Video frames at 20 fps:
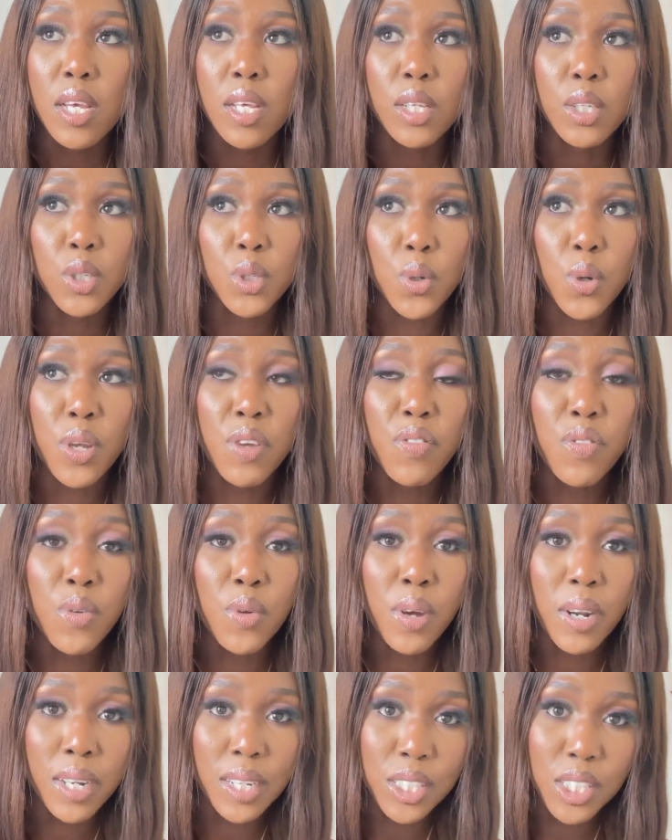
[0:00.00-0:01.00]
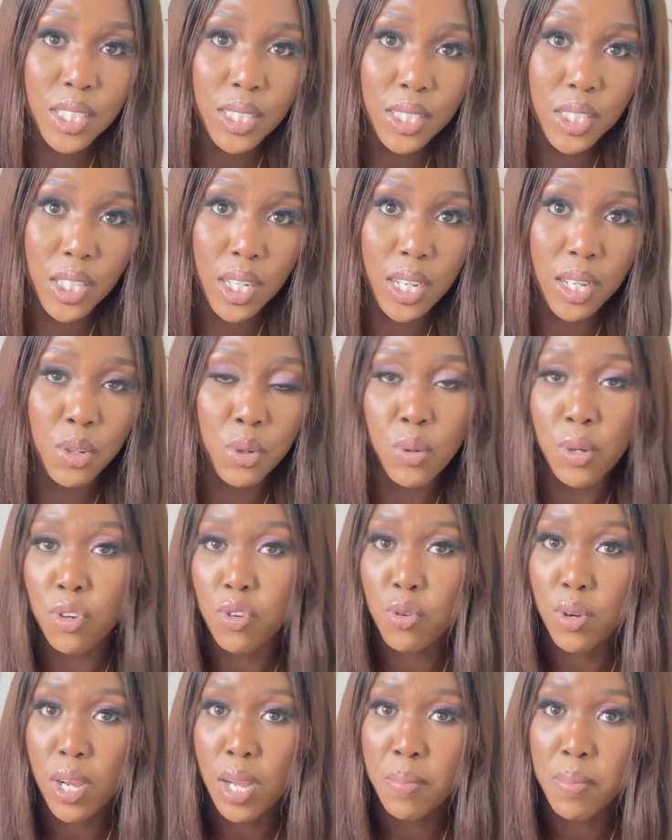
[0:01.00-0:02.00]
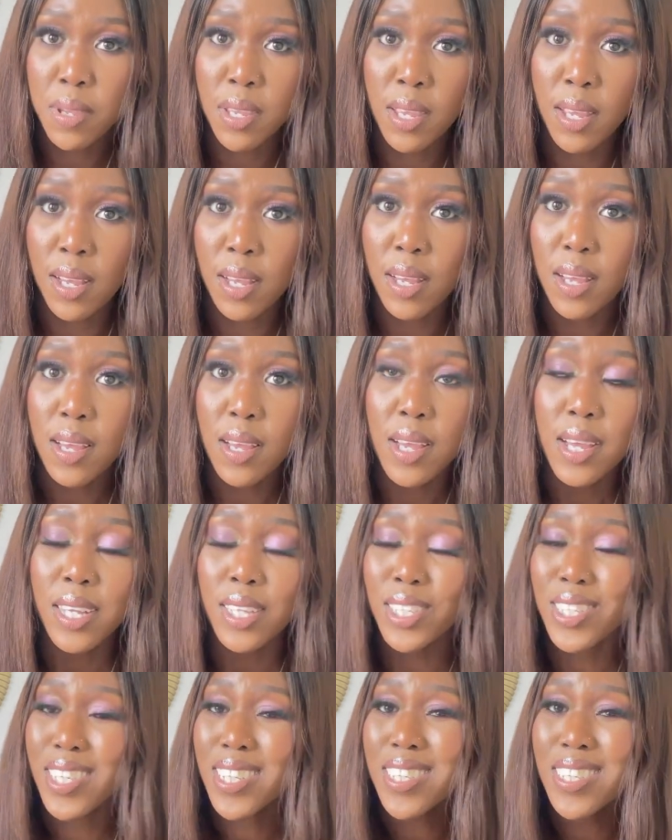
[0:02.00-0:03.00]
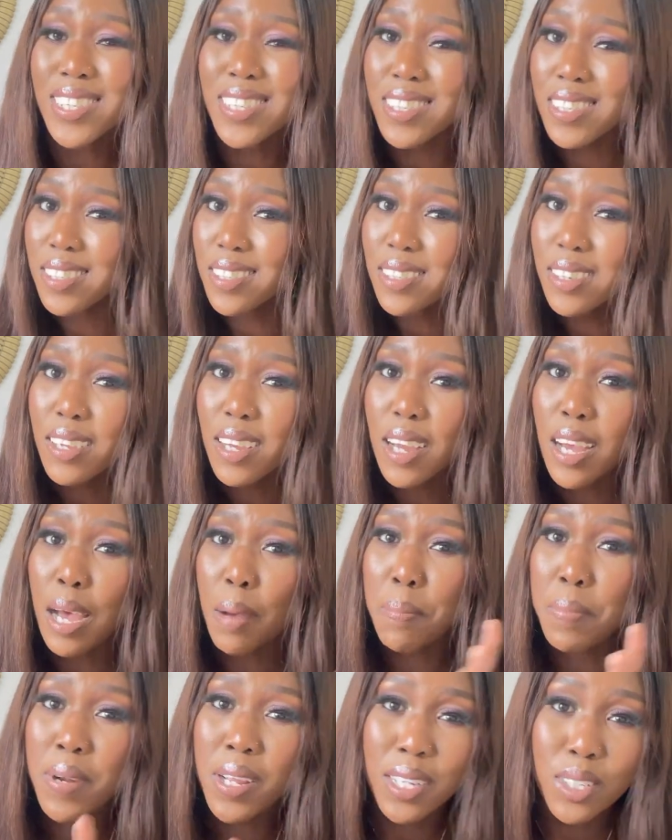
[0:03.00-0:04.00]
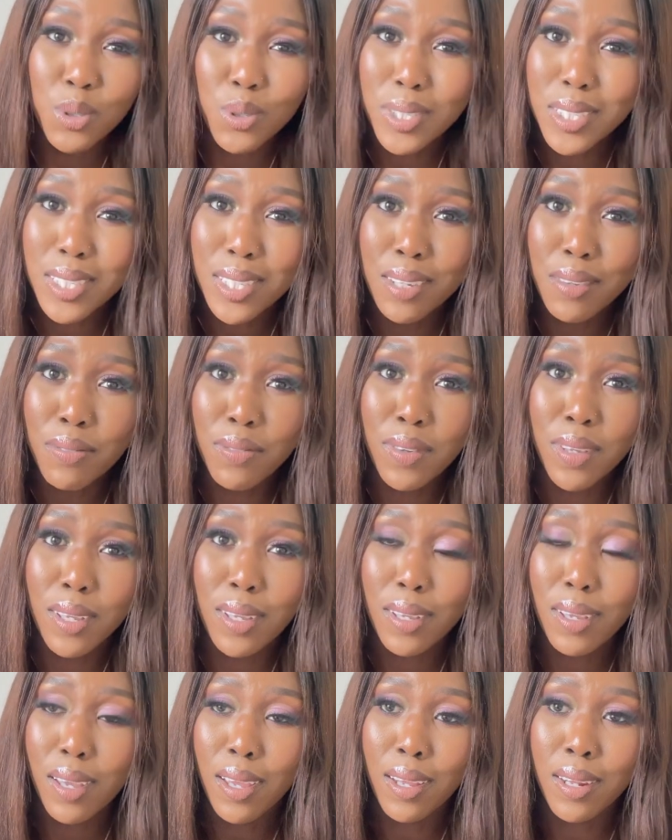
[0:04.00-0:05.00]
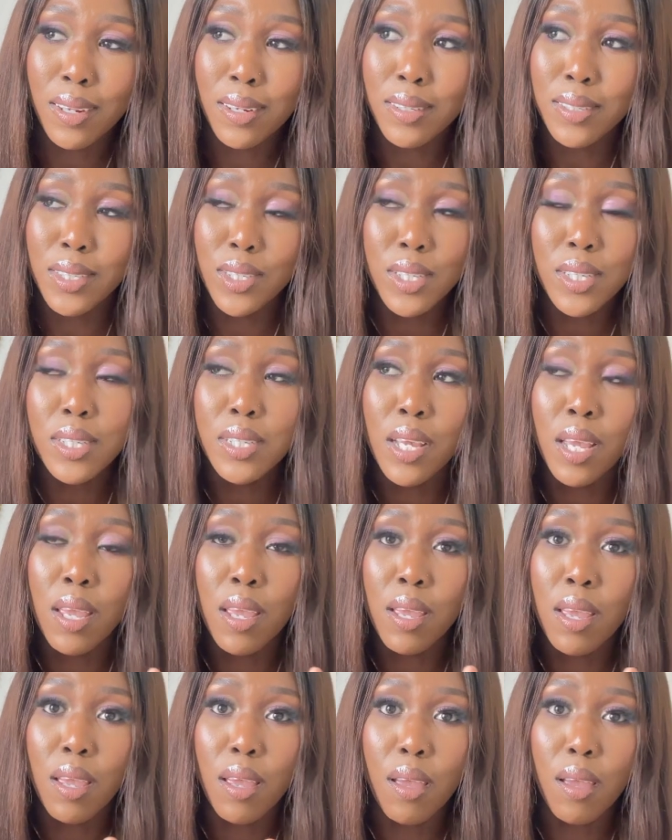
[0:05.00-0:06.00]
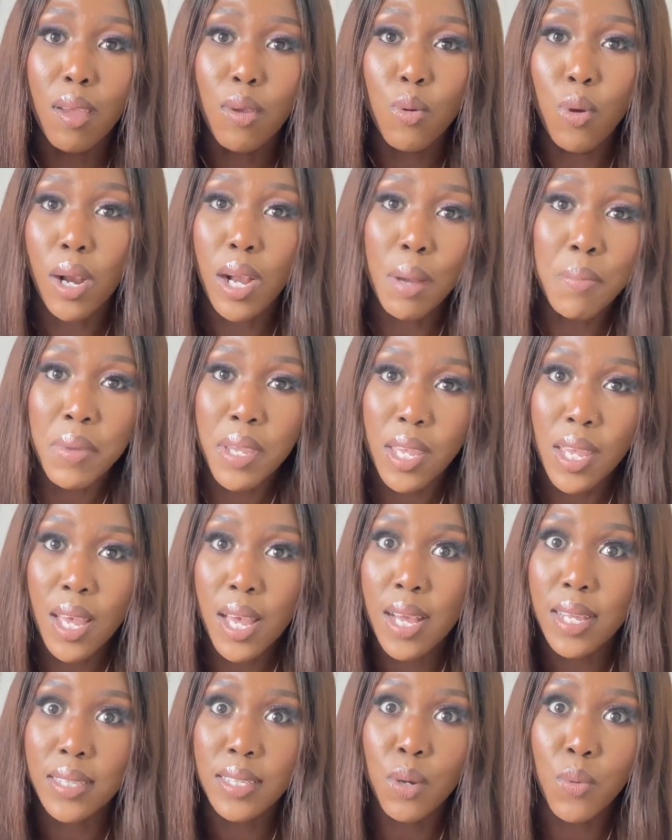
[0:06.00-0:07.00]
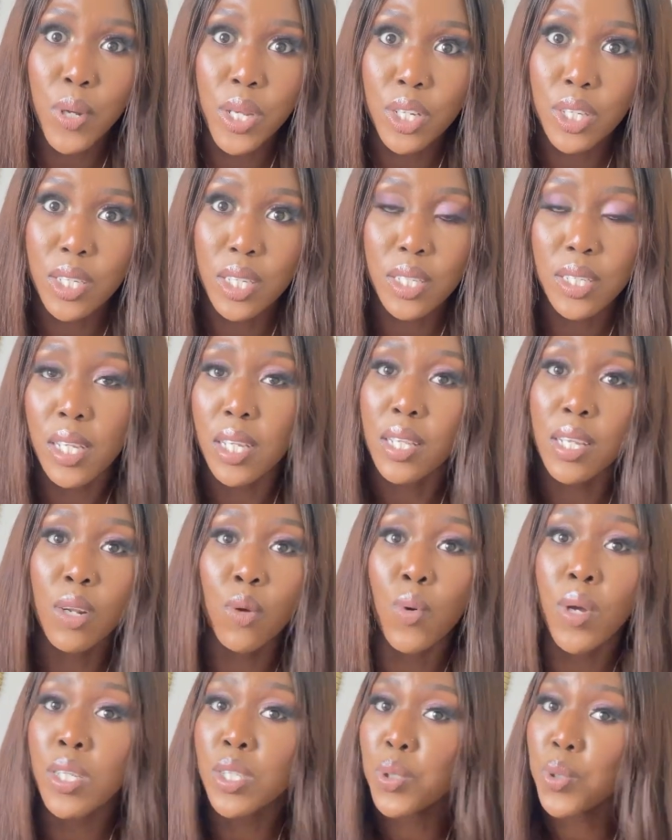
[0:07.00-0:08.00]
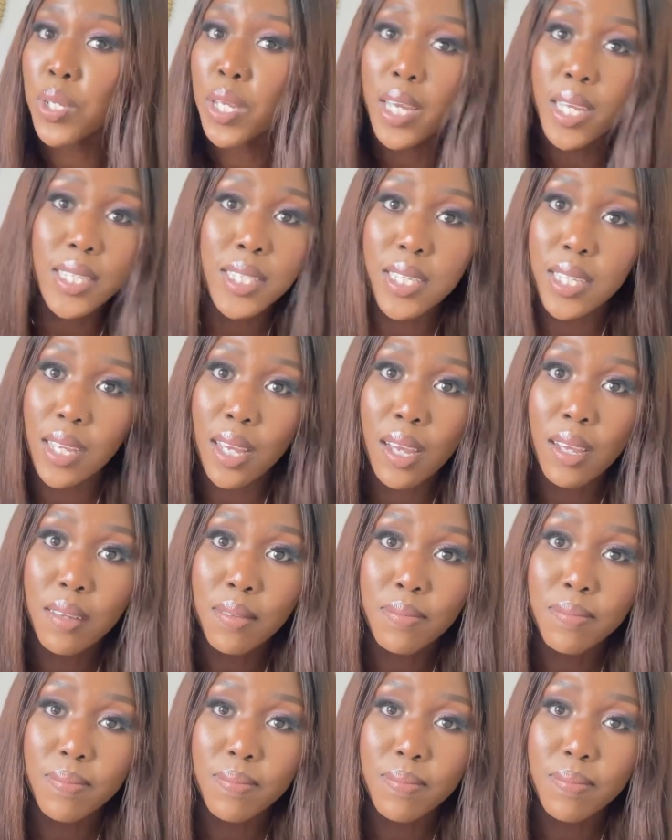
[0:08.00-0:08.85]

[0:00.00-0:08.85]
So if you're a teacher and you want to come here, just update your CV and just say you're coming here as a waitress. And then once you get here,